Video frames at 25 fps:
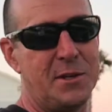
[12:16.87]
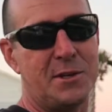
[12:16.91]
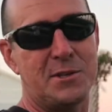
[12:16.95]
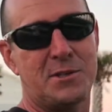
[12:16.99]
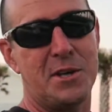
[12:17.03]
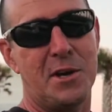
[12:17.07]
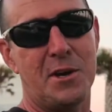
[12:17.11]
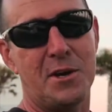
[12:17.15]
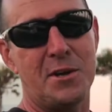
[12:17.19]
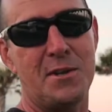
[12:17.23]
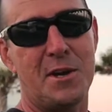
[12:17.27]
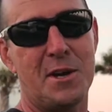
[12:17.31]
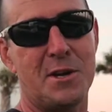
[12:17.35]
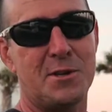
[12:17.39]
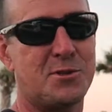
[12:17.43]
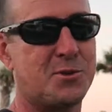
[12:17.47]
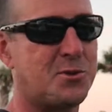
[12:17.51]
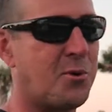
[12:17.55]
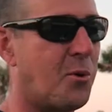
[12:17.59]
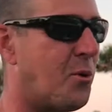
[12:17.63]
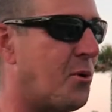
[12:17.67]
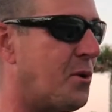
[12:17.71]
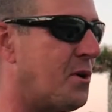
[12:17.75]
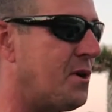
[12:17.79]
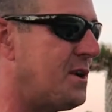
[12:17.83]
They'll tell you their
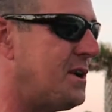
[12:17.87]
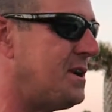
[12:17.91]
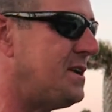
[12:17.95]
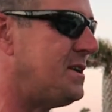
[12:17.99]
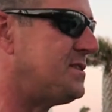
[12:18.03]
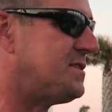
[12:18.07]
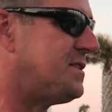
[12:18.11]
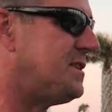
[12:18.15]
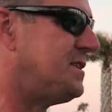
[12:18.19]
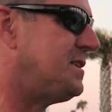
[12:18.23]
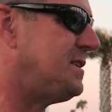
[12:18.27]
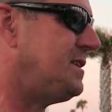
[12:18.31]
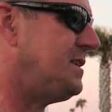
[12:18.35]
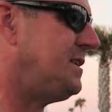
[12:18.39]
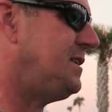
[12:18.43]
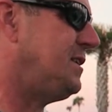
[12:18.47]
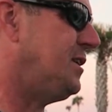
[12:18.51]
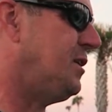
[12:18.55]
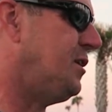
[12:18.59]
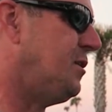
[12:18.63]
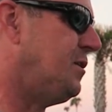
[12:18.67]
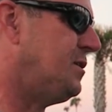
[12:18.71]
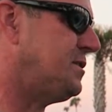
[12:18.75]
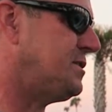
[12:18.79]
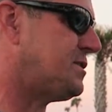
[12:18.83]
stories, and you
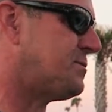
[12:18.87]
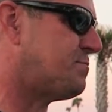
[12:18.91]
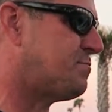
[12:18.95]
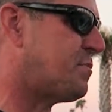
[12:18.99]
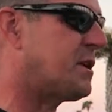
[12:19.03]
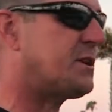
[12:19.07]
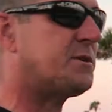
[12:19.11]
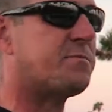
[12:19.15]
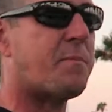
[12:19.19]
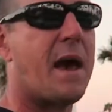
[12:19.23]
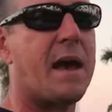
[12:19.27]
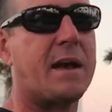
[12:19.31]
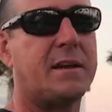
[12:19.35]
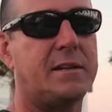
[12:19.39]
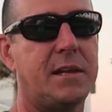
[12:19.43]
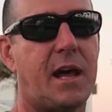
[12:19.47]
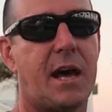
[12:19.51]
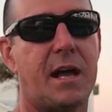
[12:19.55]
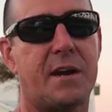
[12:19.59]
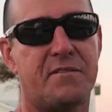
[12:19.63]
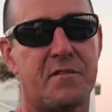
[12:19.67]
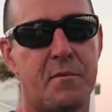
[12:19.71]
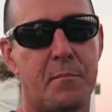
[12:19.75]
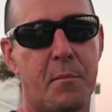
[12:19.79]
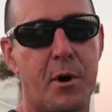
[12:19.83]
know, it just brings back a
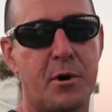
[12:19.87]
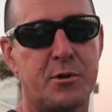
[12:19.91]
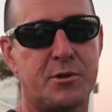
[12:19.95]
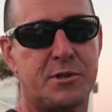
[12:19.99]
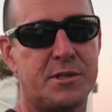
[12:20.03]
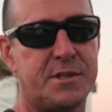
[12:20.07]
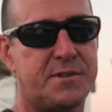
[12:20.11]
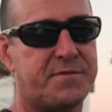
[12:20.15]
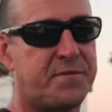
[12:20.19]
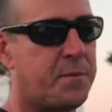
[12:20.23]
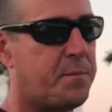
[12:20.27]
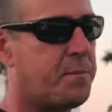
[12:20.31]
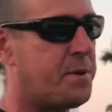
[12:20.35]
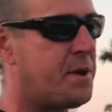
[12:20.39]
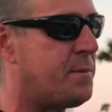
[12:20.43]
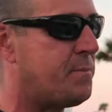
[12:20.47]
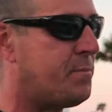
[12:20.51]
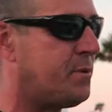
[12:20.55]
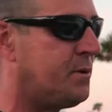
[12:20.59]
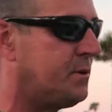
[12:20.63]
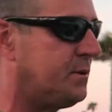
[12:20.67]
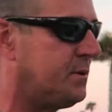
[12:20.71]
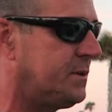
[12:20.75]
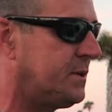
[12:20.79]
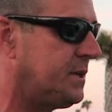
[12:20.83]
lot of emotions for
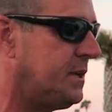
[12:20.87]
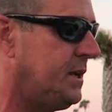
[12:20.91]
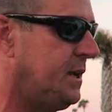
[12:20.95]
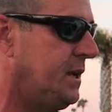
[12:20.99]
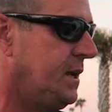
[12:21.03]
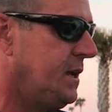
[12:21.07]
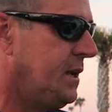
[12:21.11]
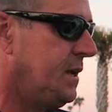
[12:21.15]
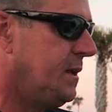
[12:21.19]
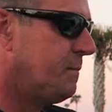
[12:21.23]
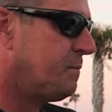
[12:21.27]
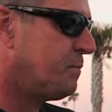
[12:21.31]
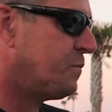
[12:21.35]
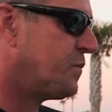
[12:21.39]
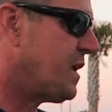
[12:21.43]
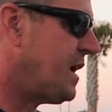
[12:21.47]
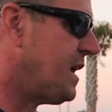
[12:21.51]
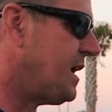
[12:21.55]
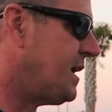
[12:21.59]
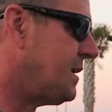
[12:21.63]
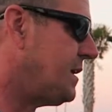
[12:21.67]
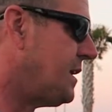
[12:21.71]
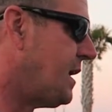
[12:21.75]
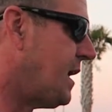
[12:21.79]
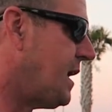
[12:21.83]
people.
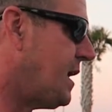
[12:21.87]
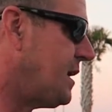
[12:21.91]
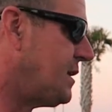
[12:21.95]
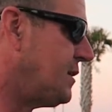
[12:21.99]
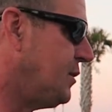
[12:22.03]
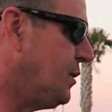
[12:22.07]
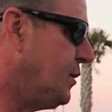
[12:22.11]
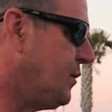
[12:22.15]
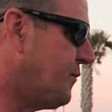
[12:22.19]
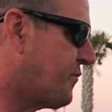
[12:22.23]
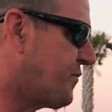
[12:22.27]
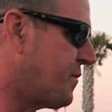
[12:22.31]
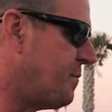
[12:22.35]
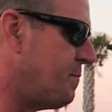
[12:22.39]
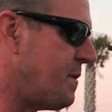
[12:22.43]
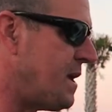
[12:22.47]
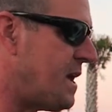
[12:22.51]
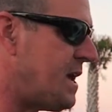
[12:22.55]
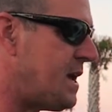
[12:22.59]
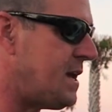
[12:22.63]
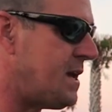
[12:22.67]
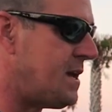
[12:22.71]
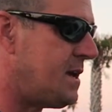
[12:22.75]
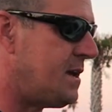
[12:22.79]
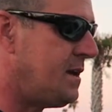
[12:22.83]
And you know, for
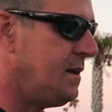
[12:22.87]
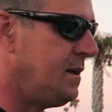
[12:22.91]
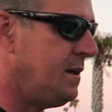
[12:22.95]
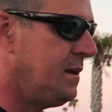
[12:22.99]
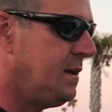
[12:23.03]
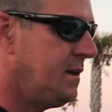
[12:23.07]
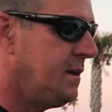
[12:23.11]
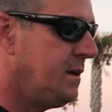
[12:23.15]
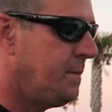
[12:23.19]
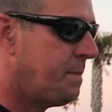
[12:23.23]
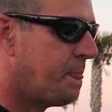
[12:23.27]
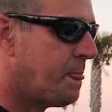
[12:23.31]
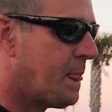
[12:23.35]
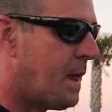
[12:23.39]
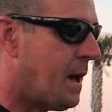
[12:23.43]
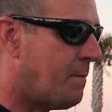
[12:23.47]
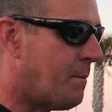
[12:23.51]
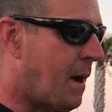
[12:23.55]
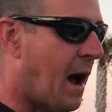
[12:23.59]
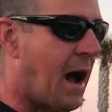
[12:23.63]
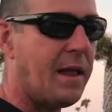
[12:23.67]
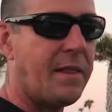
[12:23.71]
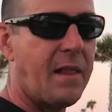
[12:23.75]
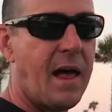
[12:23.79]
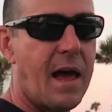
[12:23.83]
me,
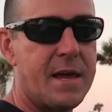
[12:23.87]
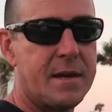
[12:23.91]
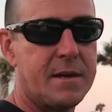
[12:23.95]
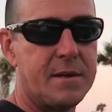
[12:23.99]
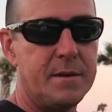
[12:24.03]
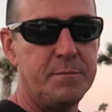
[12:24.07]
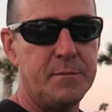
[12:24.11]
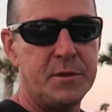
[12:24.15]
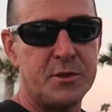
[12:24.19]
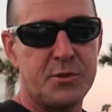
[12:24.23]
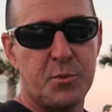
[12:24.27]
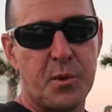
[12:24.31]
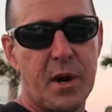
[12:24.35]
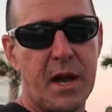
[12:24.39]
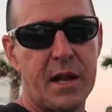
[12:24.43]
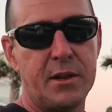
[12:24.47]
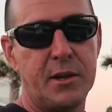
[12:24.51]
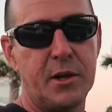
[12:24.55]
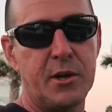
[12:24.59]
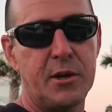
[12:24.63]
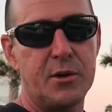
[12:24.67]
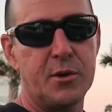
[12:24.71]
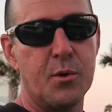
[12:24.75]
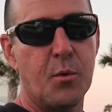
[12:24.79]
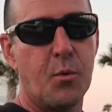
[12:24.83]
I like them. That's what I
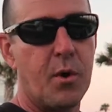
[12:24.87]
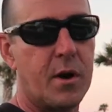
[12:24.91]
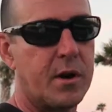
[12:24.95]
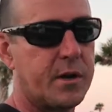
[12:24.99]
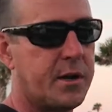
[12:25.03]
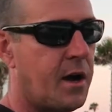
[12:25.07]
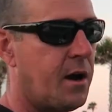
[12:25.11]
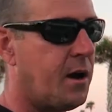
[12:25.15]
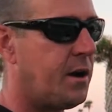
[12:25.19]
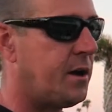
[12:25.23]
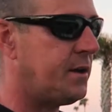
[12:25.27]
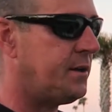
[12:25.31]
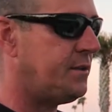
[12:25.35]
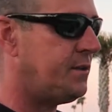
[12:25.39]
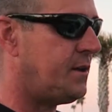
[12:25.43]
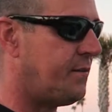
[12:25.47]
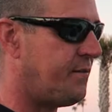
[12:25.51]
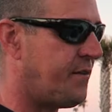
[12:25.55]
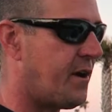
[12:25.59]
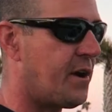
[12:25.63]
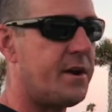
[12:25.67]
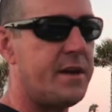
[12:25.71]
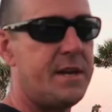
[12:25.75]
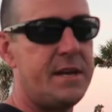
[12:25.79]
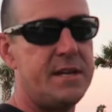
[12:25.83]
learned to work on. They're
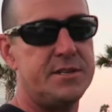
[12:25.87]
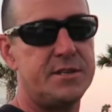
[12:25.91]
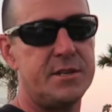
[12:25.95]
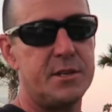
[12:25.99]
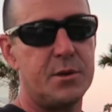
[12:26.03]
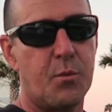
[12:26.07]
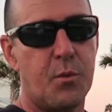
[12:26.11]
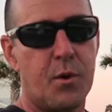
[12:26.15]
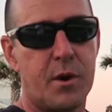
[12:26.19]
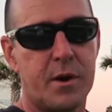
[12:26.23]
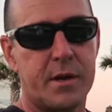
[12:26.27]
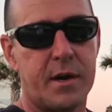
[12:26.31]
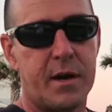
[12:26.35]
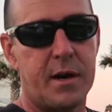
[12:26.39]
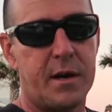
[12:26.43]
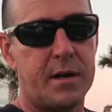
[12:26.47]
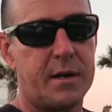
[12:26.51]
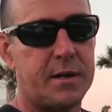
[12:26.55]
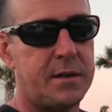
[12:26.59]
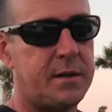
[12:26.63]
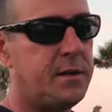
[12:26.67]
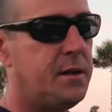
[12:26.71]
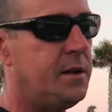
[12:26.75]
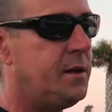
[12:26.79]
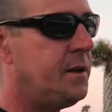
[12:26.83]
very easy to work
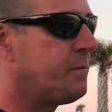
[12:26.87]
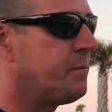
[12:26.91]
on.